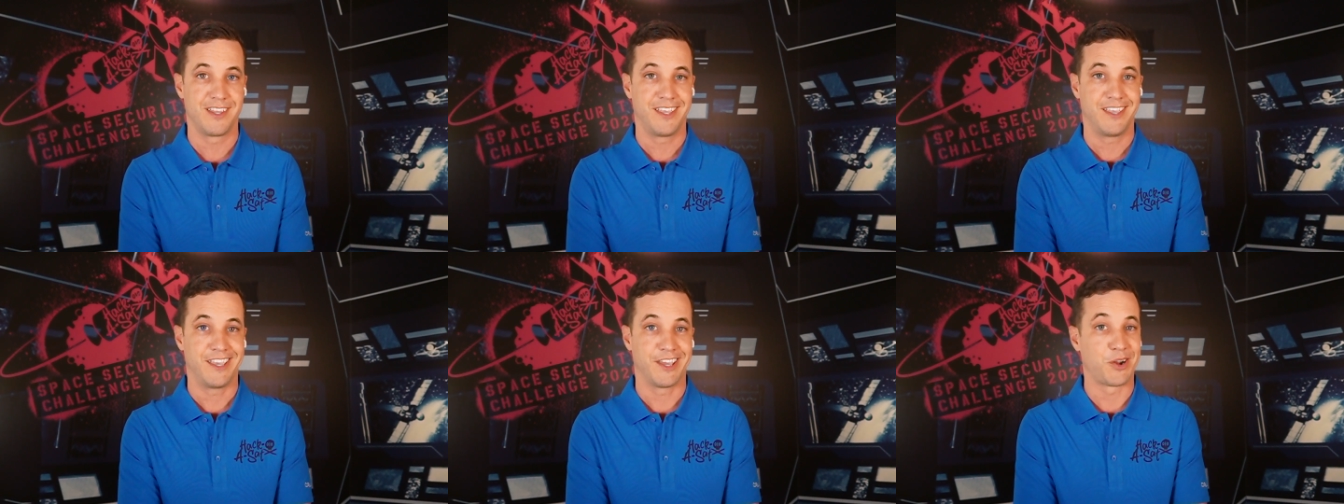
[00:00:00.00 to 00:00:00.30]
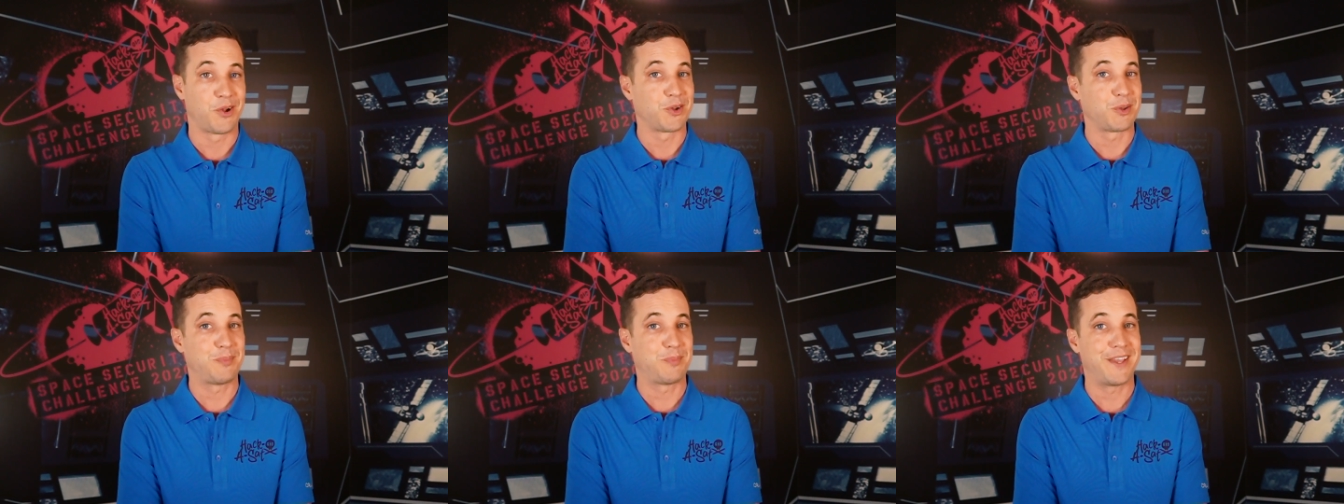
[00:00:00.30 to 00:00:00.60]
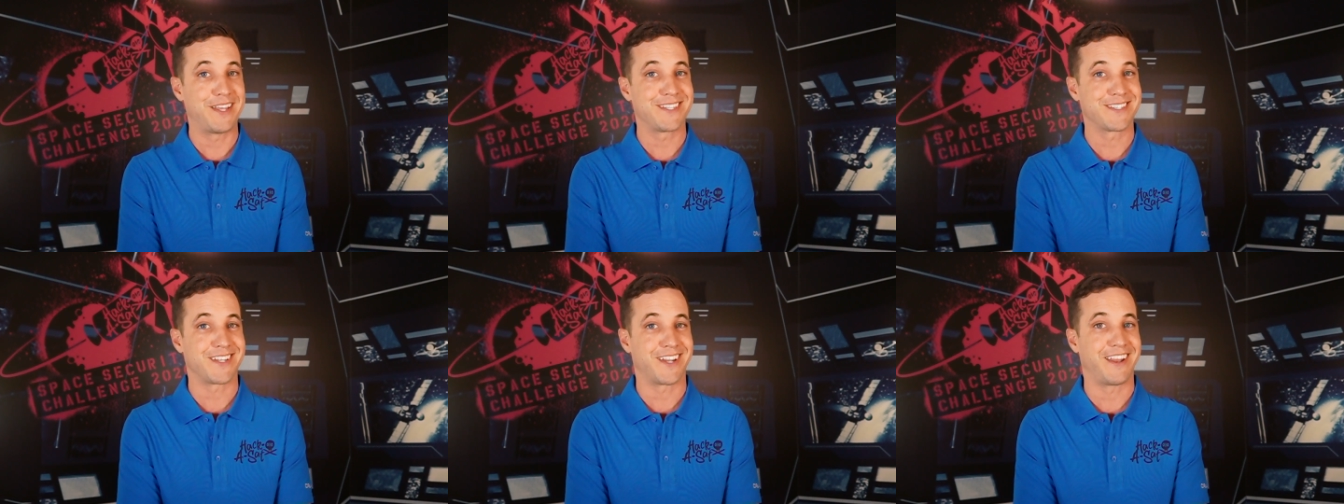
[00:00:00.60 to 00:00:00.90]
It all
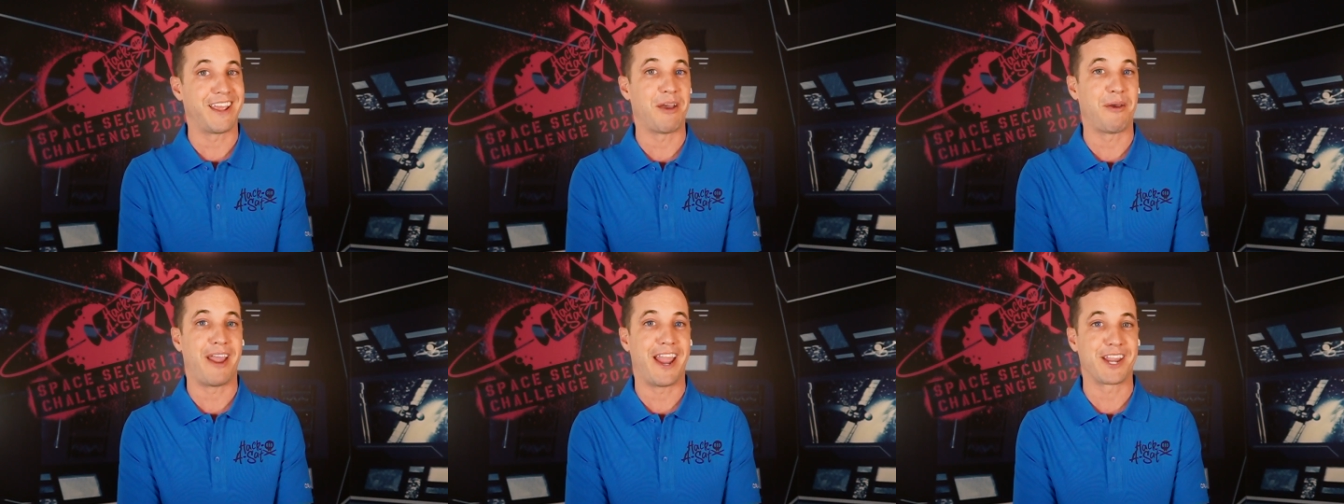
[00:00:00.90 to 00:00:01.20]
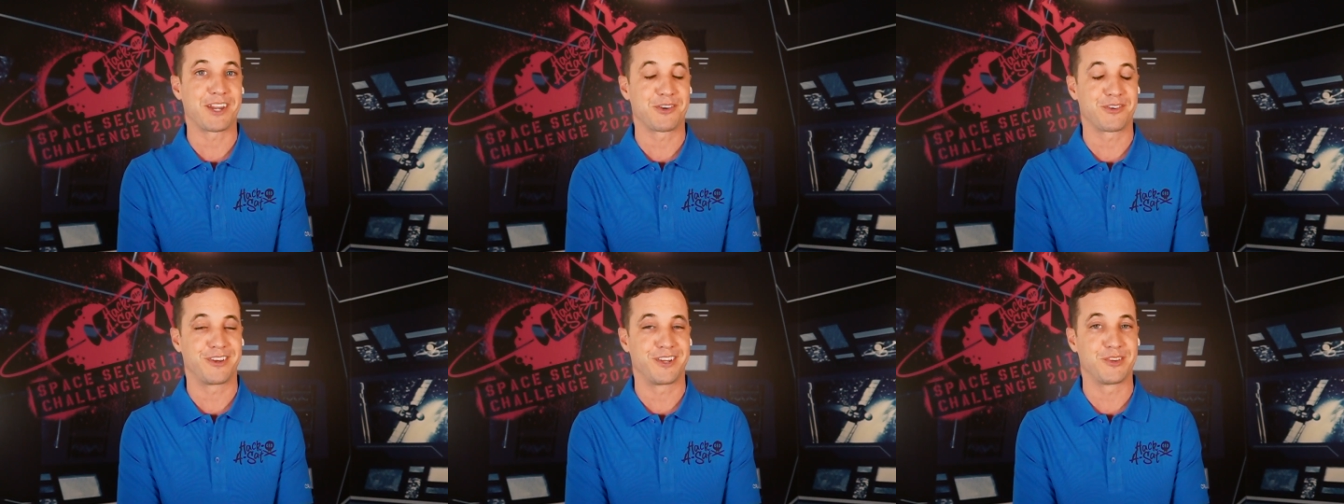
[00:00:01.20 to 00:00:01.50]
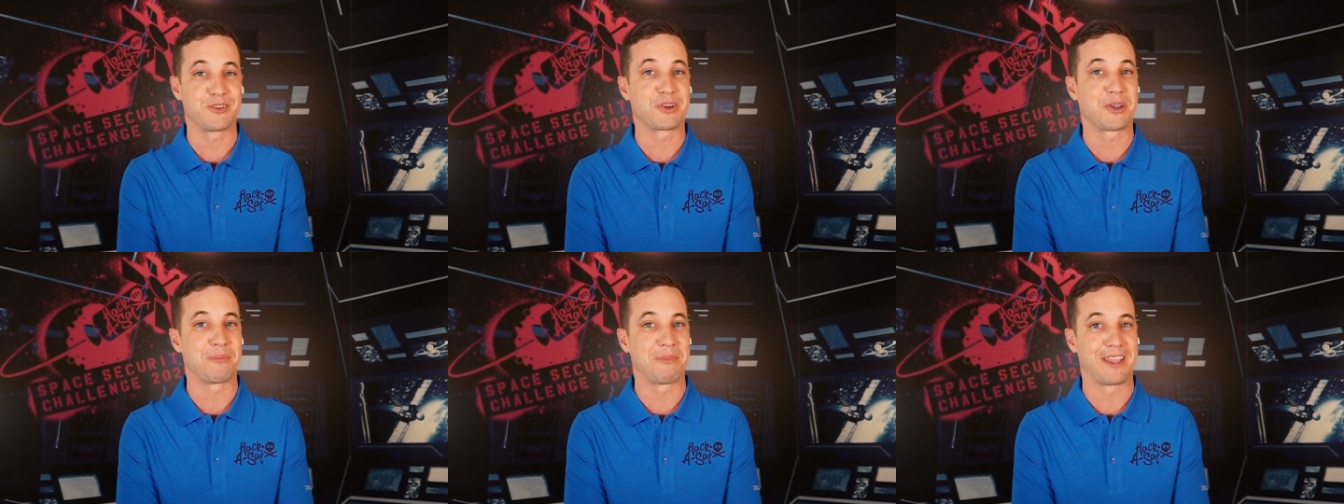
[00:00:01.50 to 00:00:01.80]
depends on how accurate your
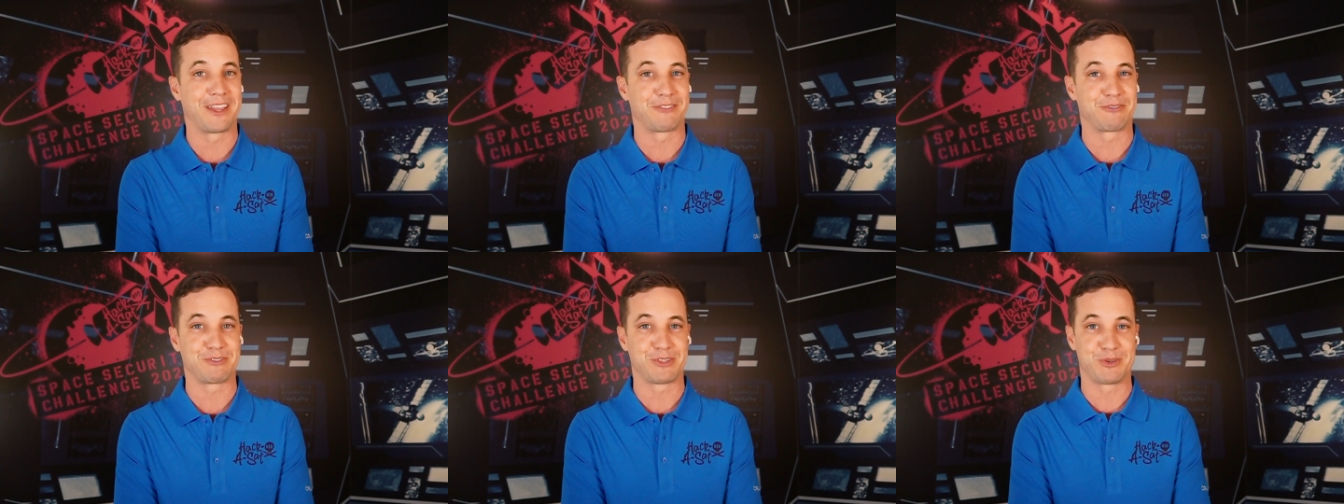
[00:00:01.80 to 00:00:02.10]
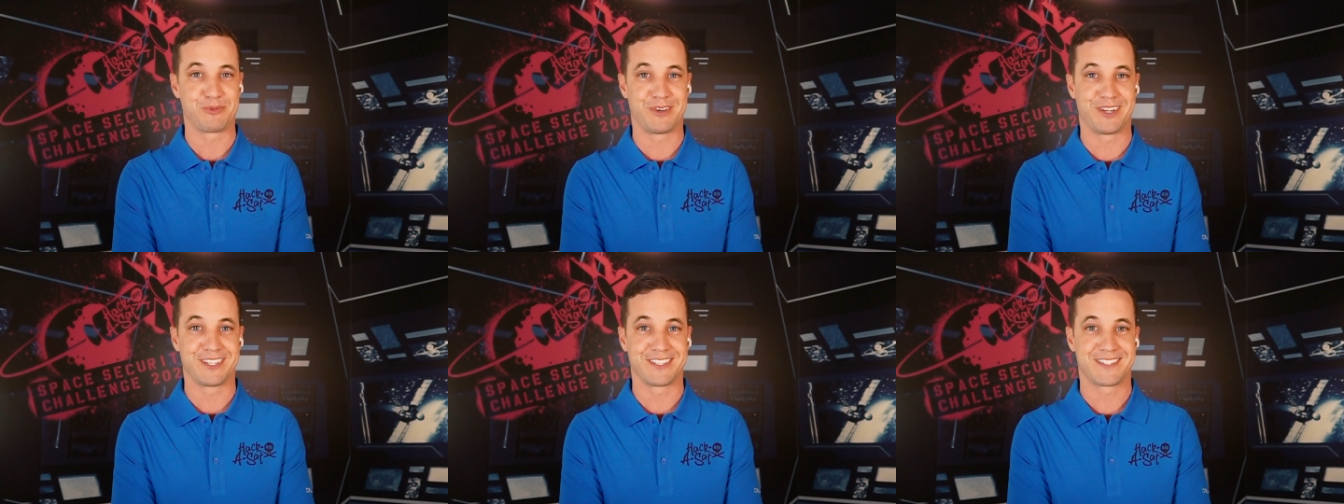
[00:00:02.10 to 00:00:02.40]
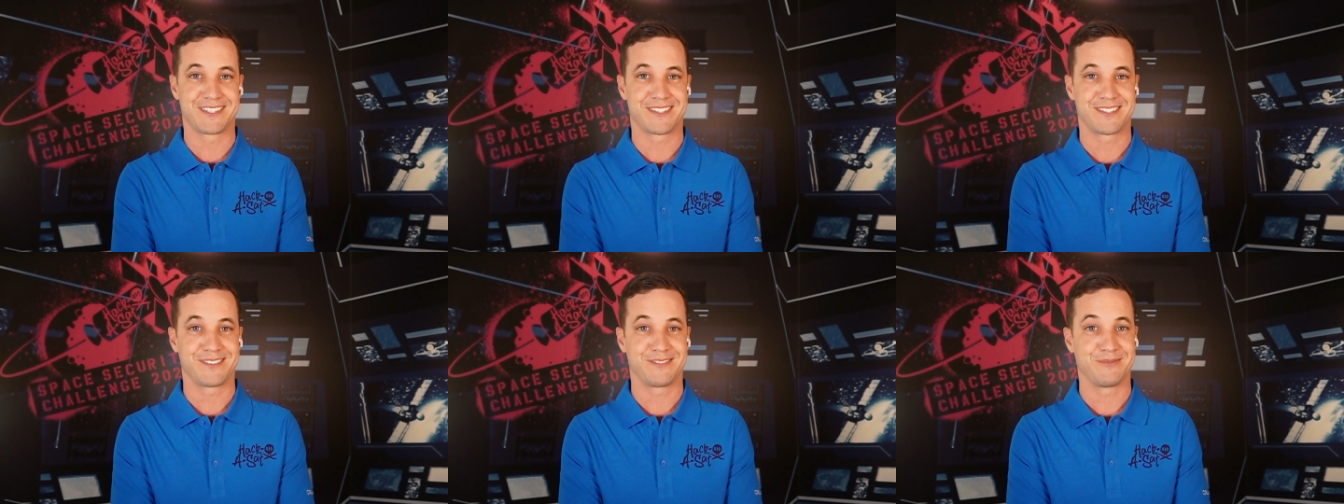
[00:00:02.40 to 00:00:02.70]
command really
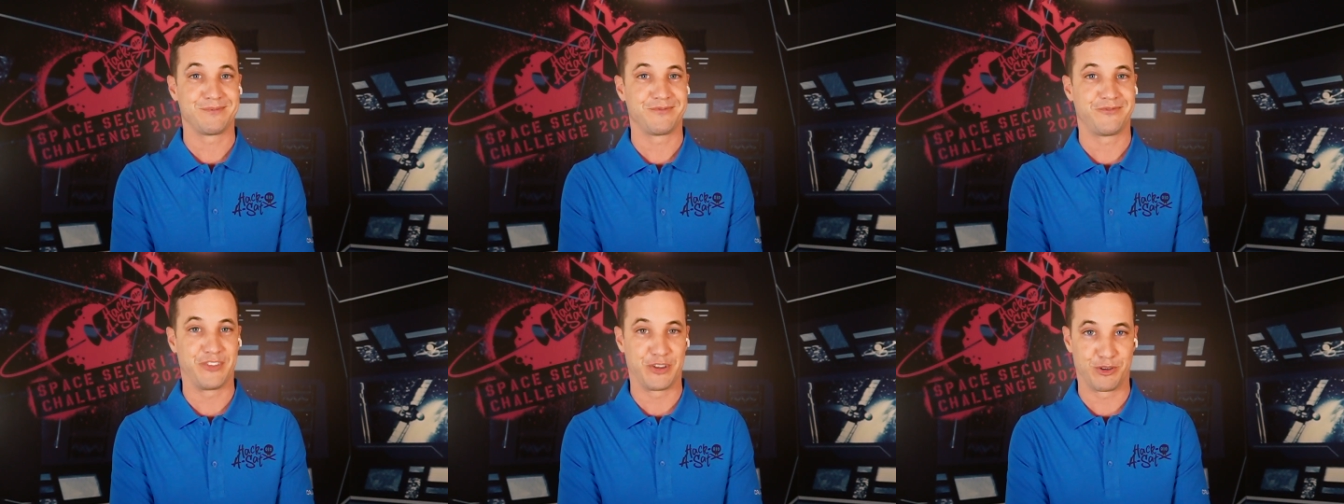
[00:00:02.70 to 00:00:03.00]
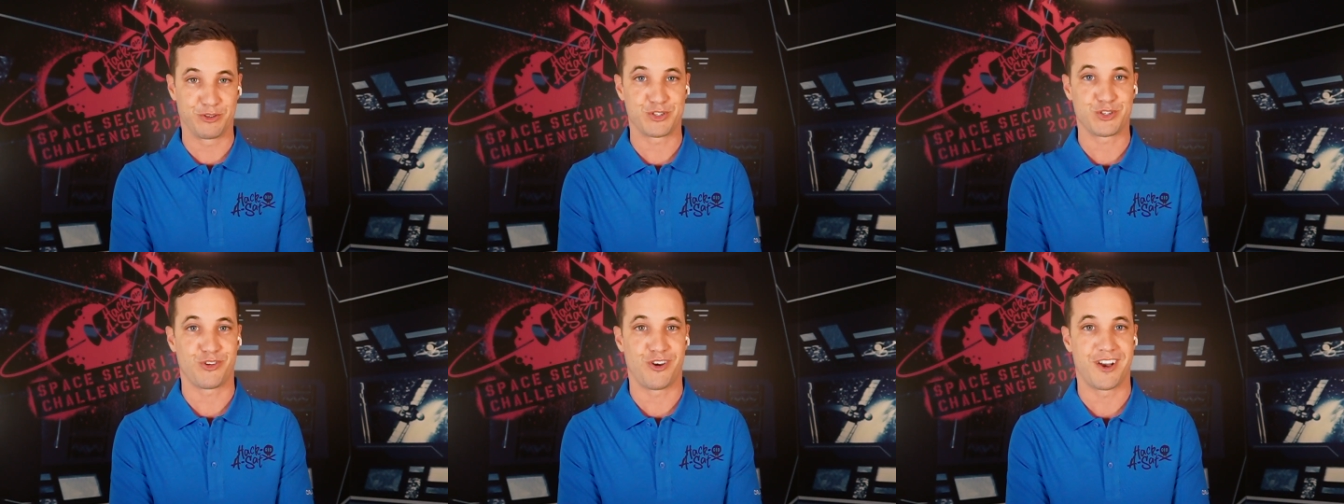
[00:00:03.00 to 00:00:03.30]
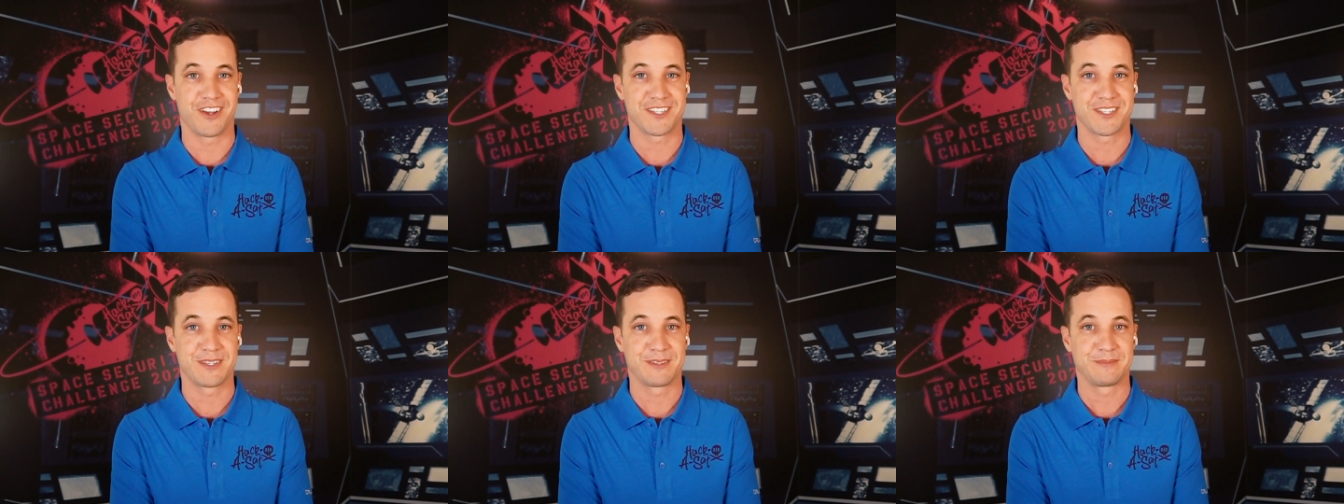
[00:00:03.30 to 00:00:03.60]
was. Fingers
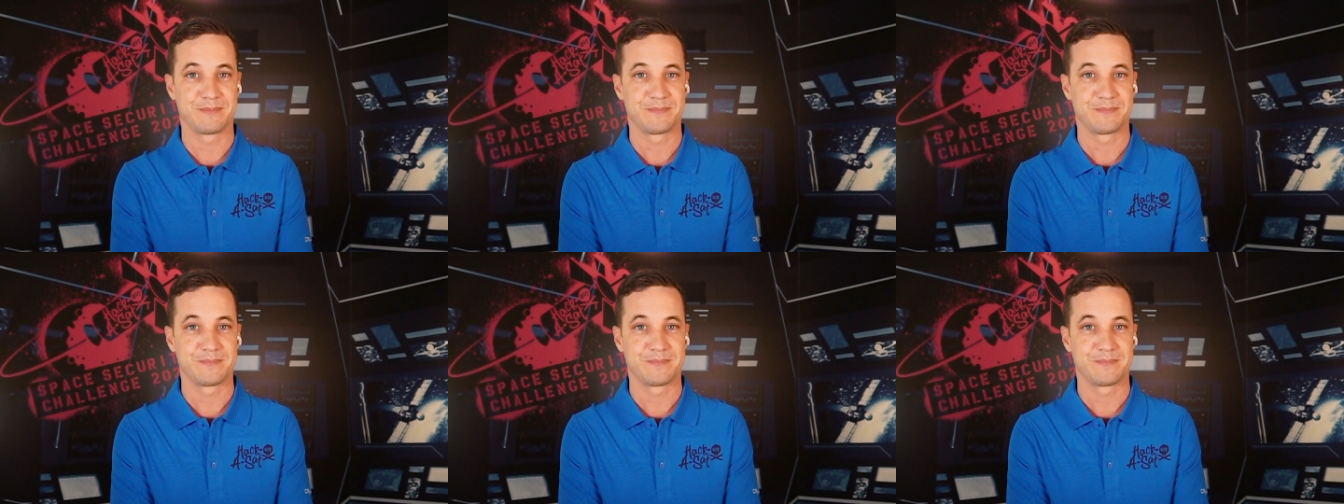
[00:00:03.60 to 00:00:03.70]
crossed.